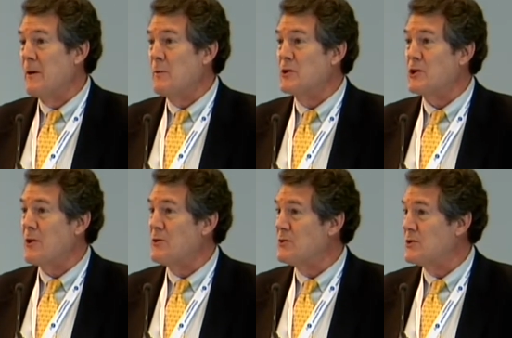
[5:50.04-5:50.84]
We
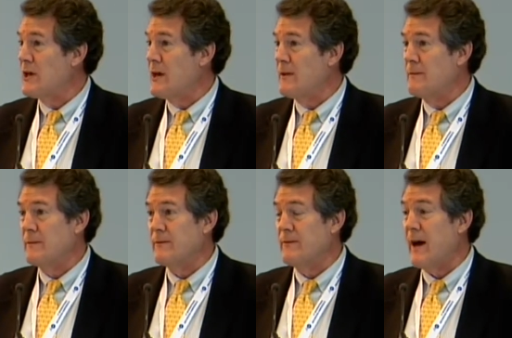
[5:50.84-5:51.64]
chose uh,
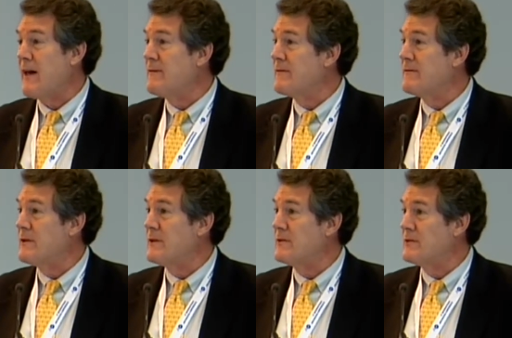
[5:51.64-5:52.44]
five of the